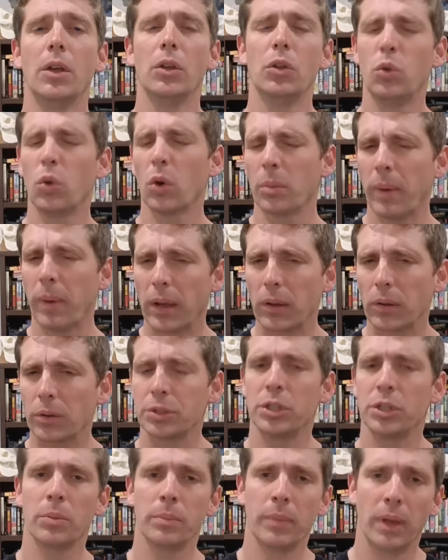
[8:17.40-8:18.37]
Your mileage
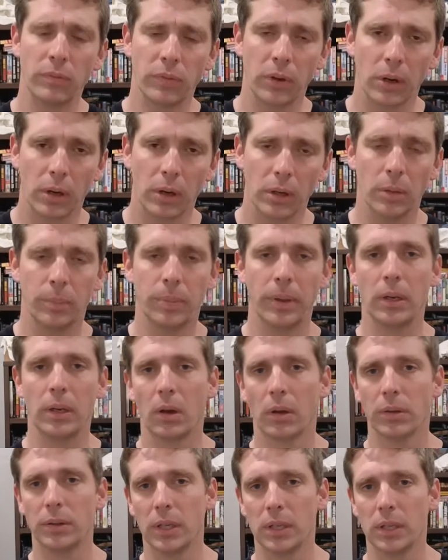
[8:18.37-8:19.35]
here may vary depending
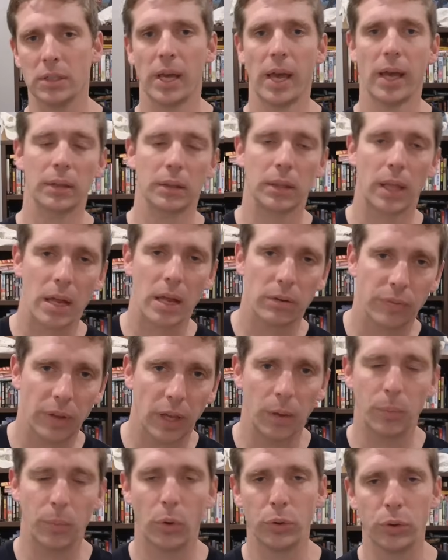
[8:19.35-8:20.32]
on the exact lot of
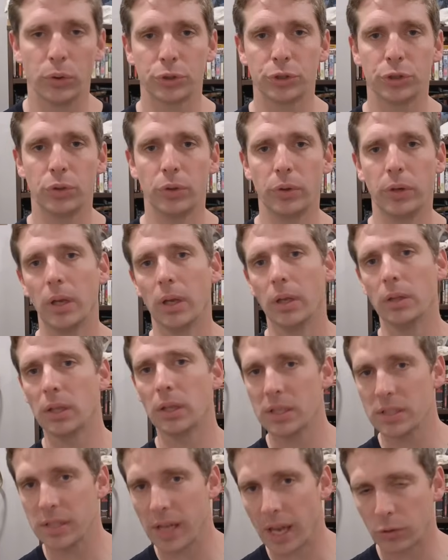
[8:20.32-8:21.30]
ammo you're shooting, the
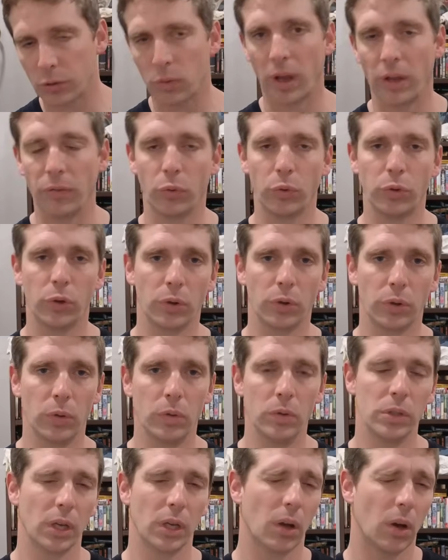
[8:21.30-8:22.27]
exact rifle you're
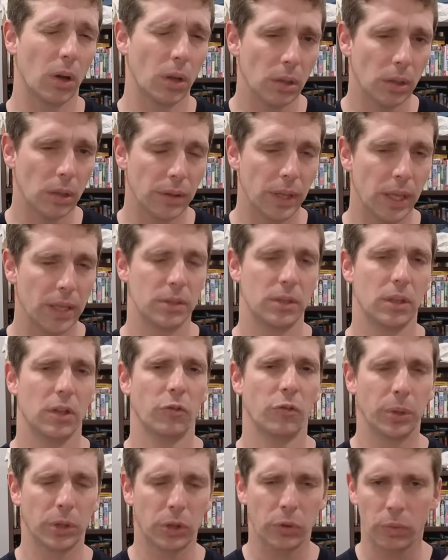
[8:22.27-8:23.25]
using, all of that stuff.
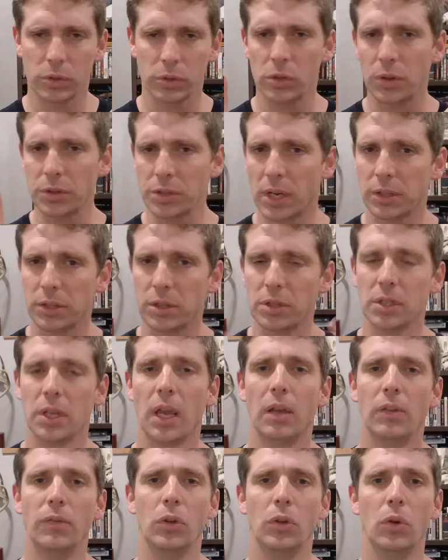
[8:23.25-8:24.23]
But the results I just
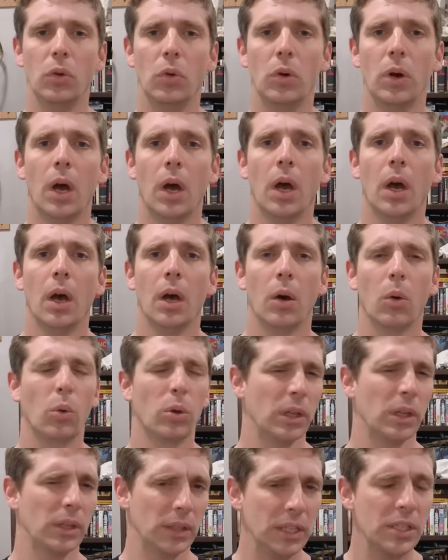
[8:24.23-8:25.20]
gave you will
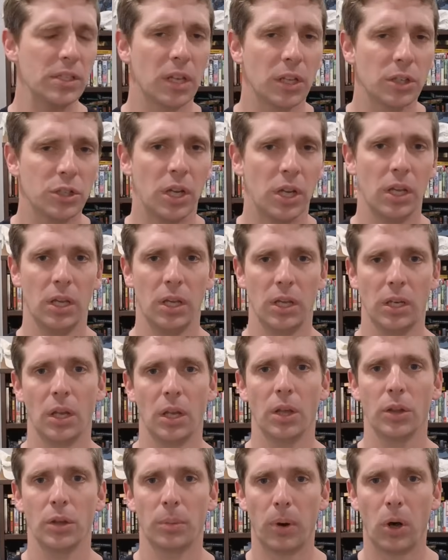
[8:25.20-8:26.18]
at least get you in
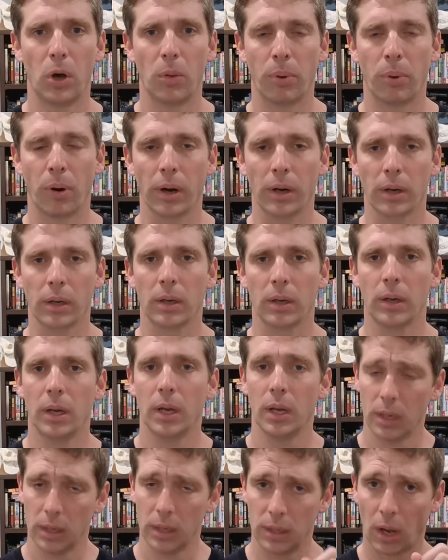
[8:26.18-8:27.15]
the ballpark.
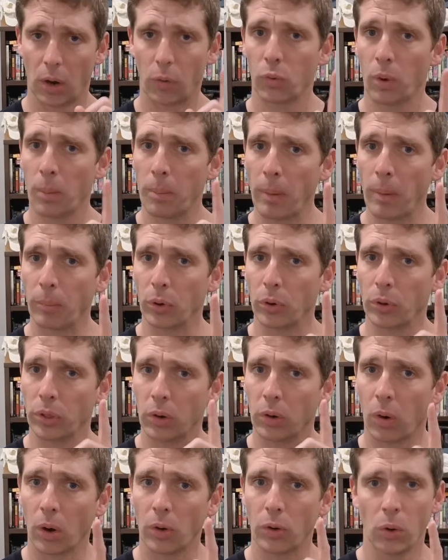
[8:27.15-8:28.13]
Now, remember, there
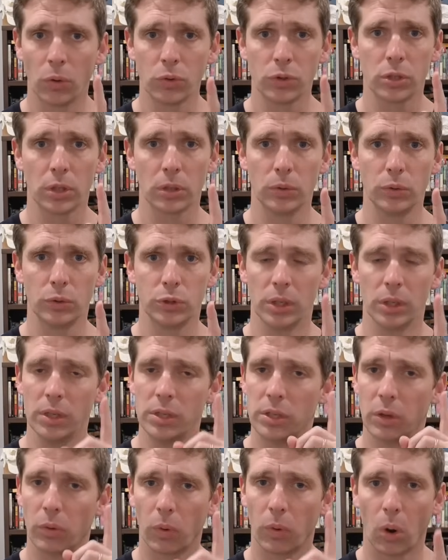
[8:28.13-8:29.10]
are no solutions,
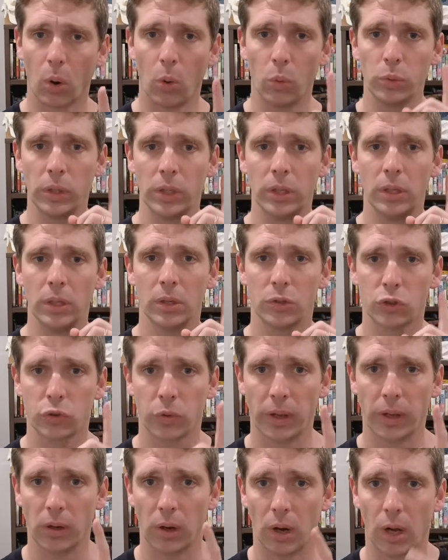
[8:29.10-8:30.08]
there are only
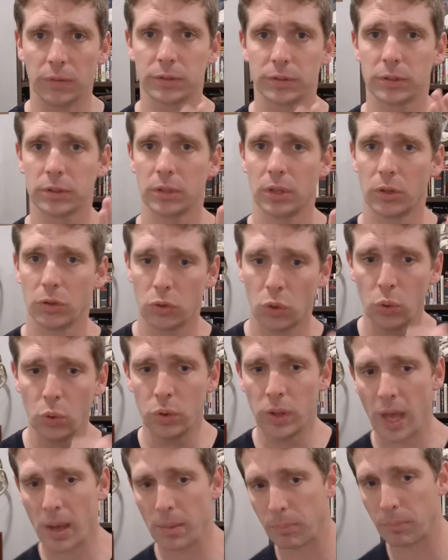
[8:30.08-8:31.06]
trade offs. To that